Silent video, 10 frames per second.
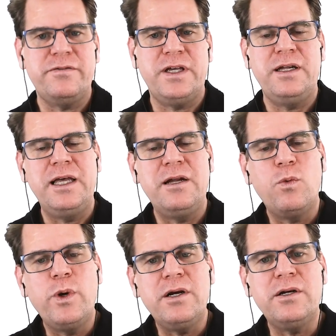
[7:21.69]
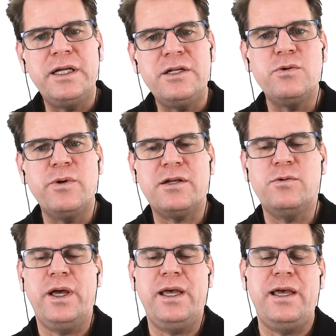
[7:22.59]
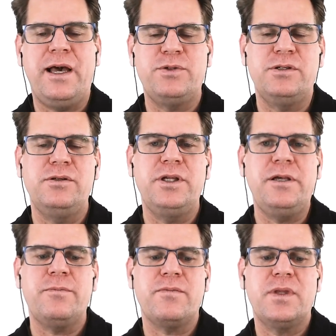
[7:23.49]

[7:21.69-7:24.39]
In a weird, indirect way, absolutely.